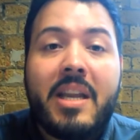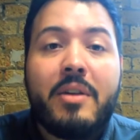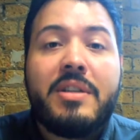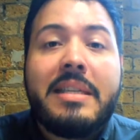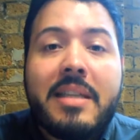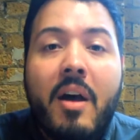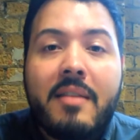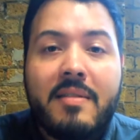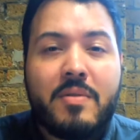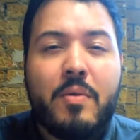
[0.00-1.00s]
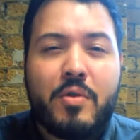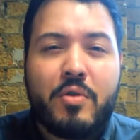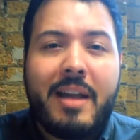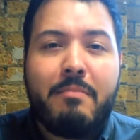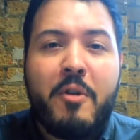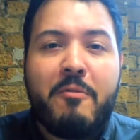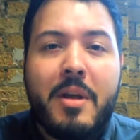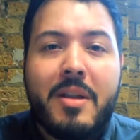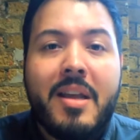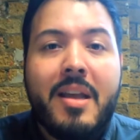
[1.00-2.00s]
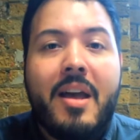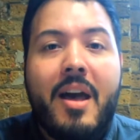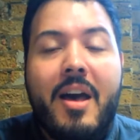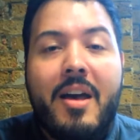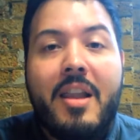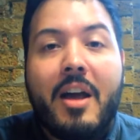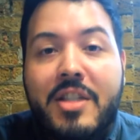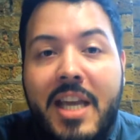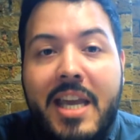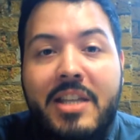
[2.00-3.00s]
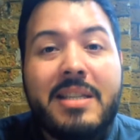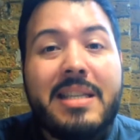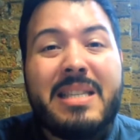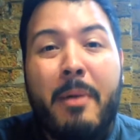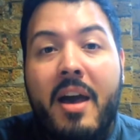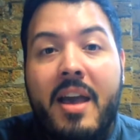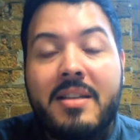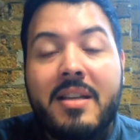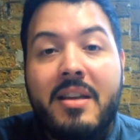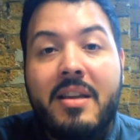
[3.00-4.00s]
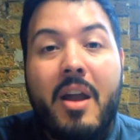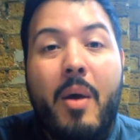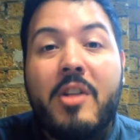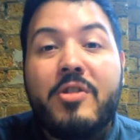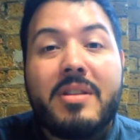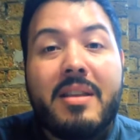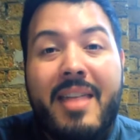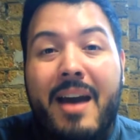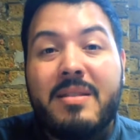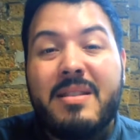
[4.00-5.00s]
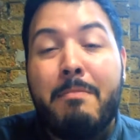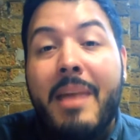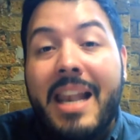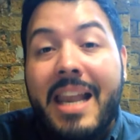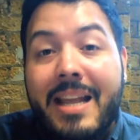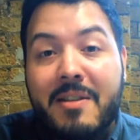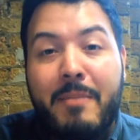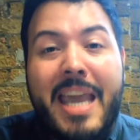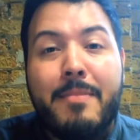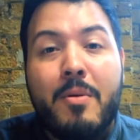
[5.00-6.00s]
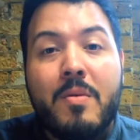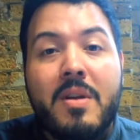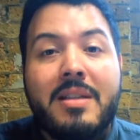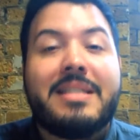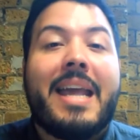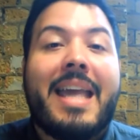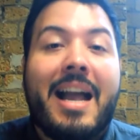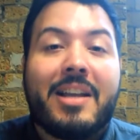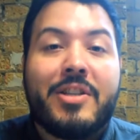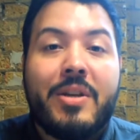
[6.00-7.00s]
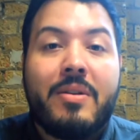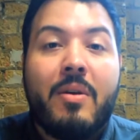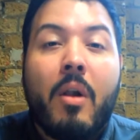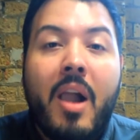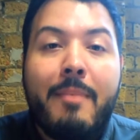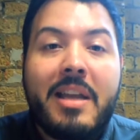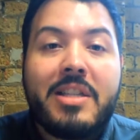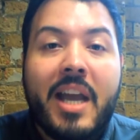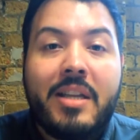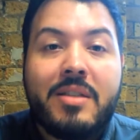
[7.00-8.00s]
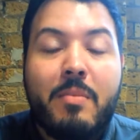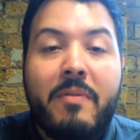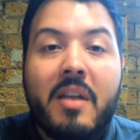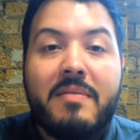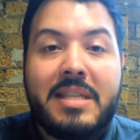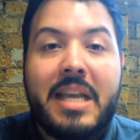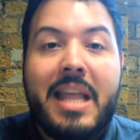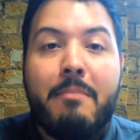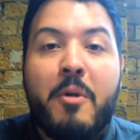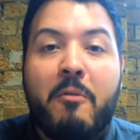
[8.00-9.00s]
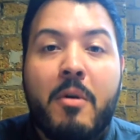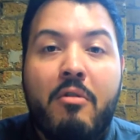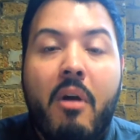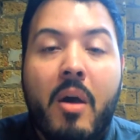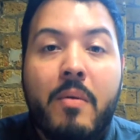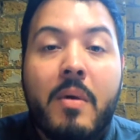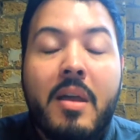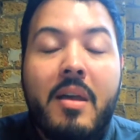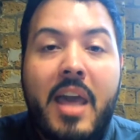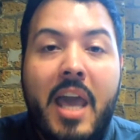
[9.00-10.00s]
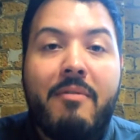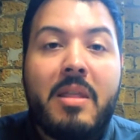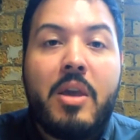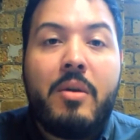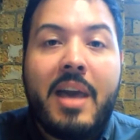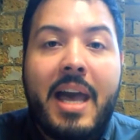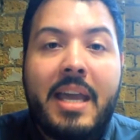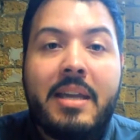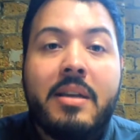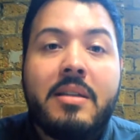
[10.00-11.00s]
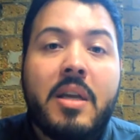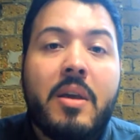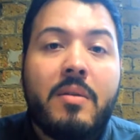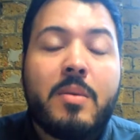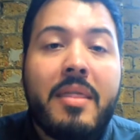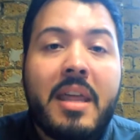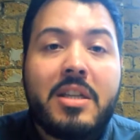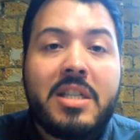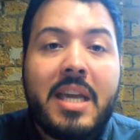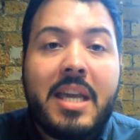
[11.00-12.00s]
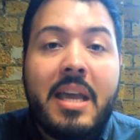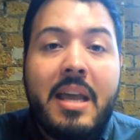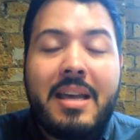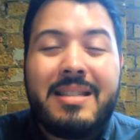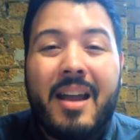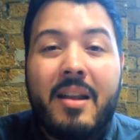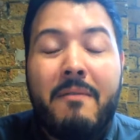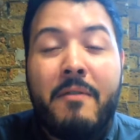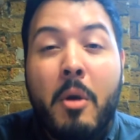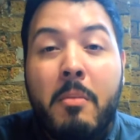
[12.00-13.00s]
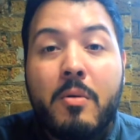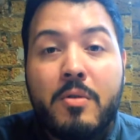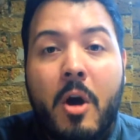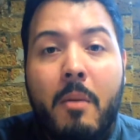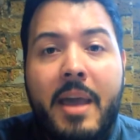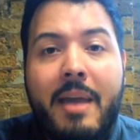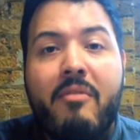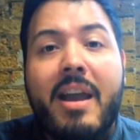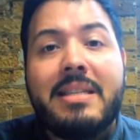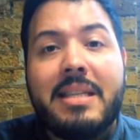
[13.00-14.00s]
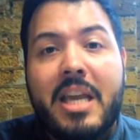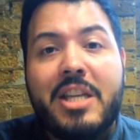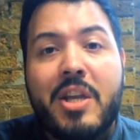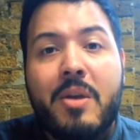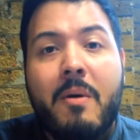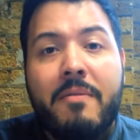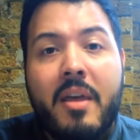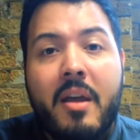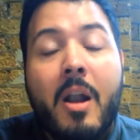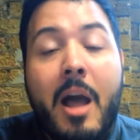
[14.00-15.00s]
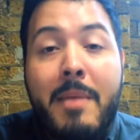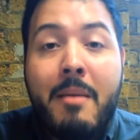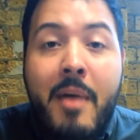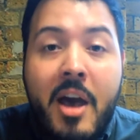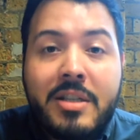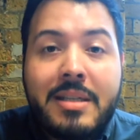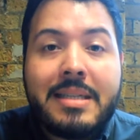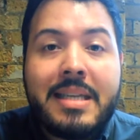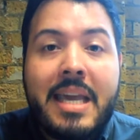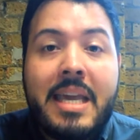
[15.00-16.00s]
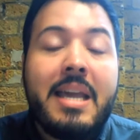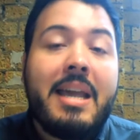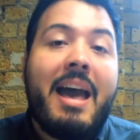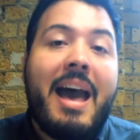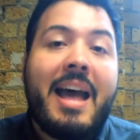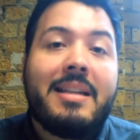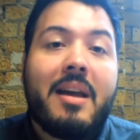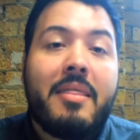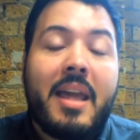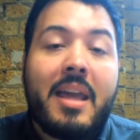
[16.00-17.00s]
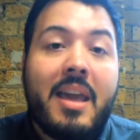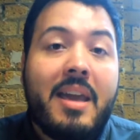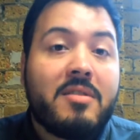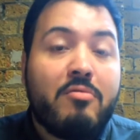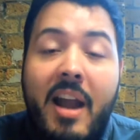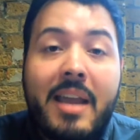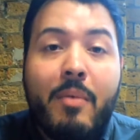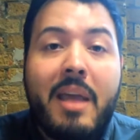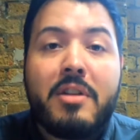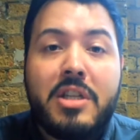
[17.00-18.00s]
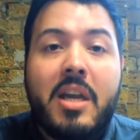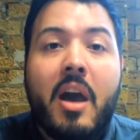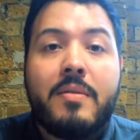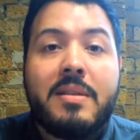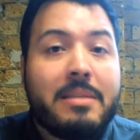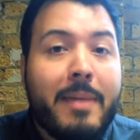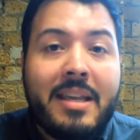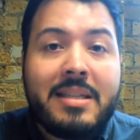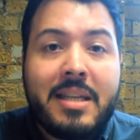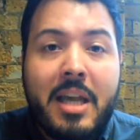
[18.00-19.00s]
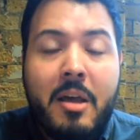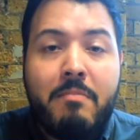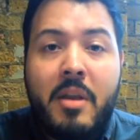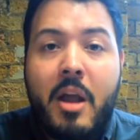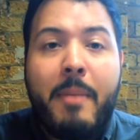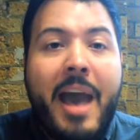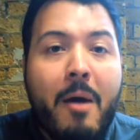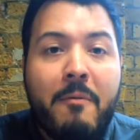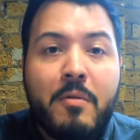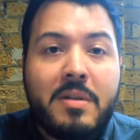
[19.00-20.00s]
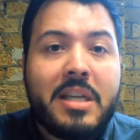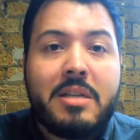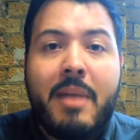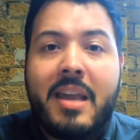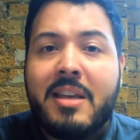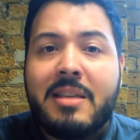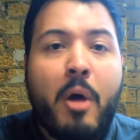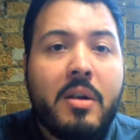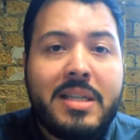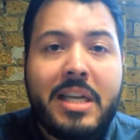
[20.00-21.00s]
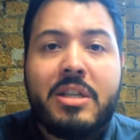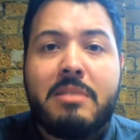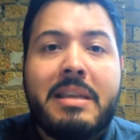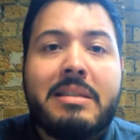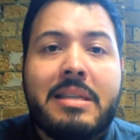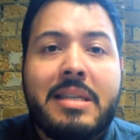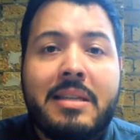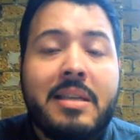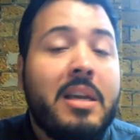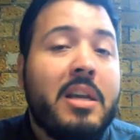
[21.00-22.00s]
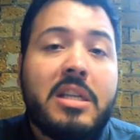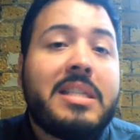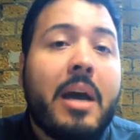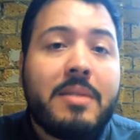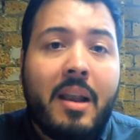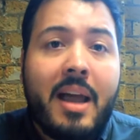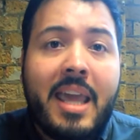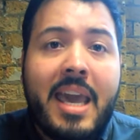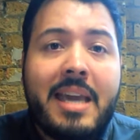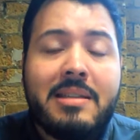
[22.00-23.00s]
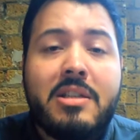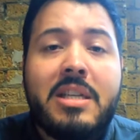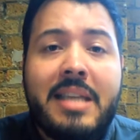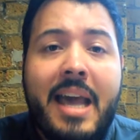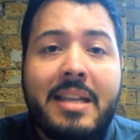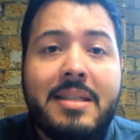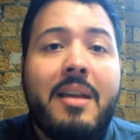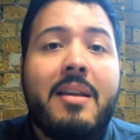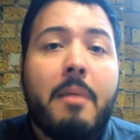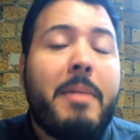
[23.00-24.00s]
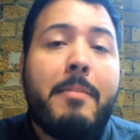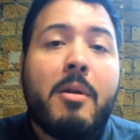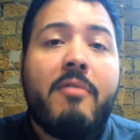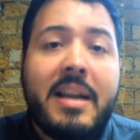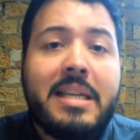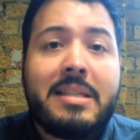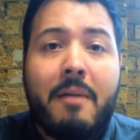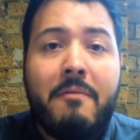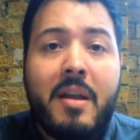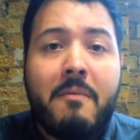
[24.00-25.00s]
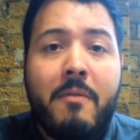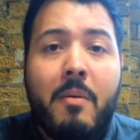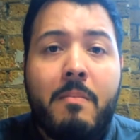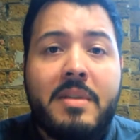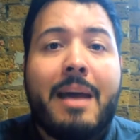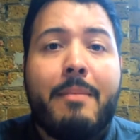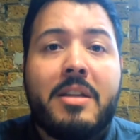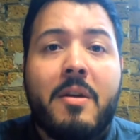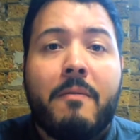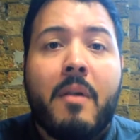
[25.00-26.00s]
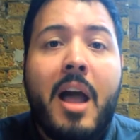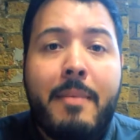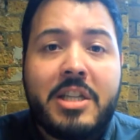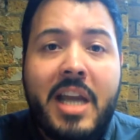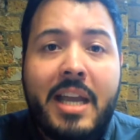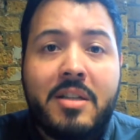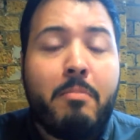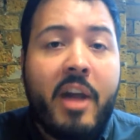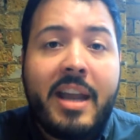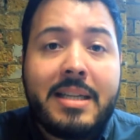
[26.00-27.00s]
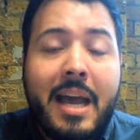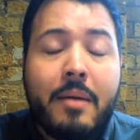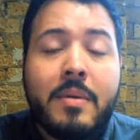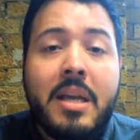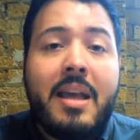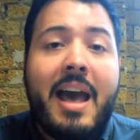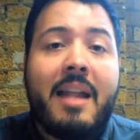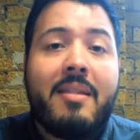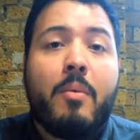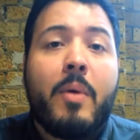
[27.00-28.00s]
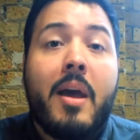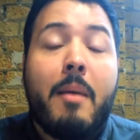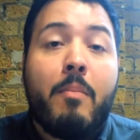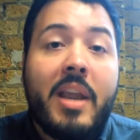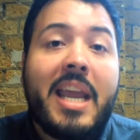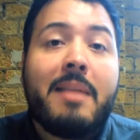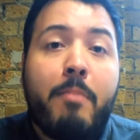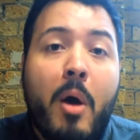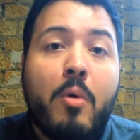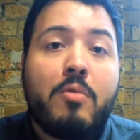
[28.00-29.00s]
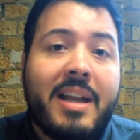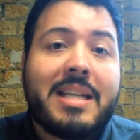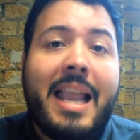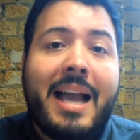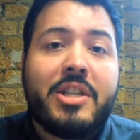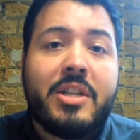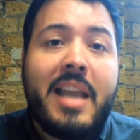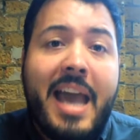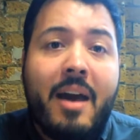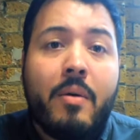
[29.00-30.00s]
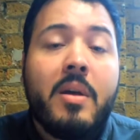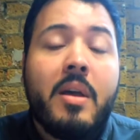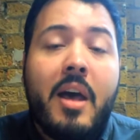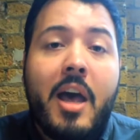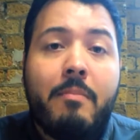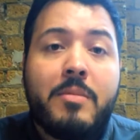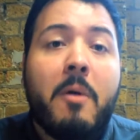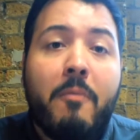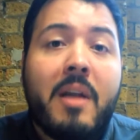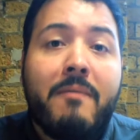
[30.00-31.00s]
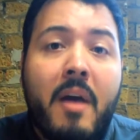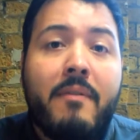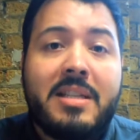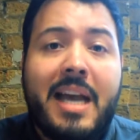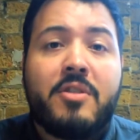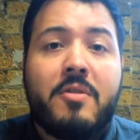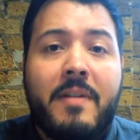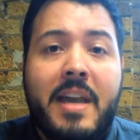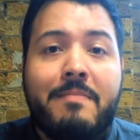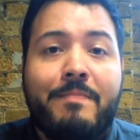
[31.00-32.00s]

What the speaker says: You know, she started the school strike movement last year. She's inspired, you know, hundreds of thousands and millions of people to take action on climate change. And we've kind of seen that movement grow here in the UK too. So I think she has done a phenomenal job in raising the issue of the climate emergency. And I think it's great whenever she goes and speaks to, you know, powerful decision makers, politicians, businesses, she tells it like it is. And she says that people are already suffering from the damage of climate change and breakdown, and that we need bold, radical action now to avoid further catastrophe.